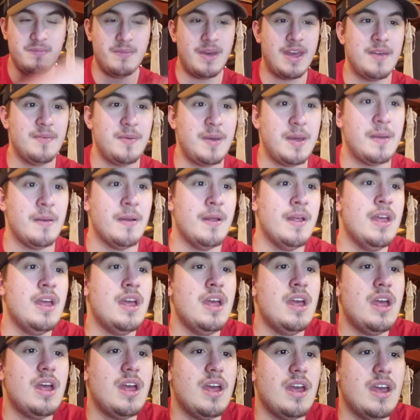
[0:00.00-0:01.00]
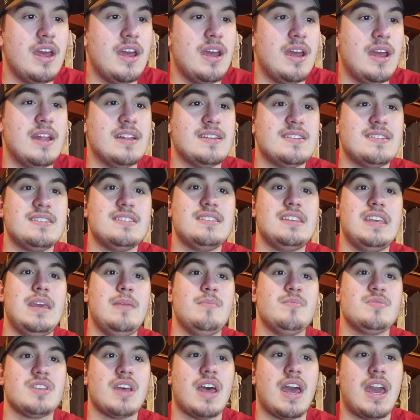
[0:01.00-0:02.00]
maybe. It
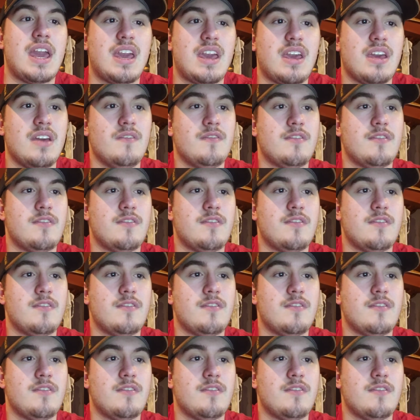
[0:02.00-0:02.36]
seems like,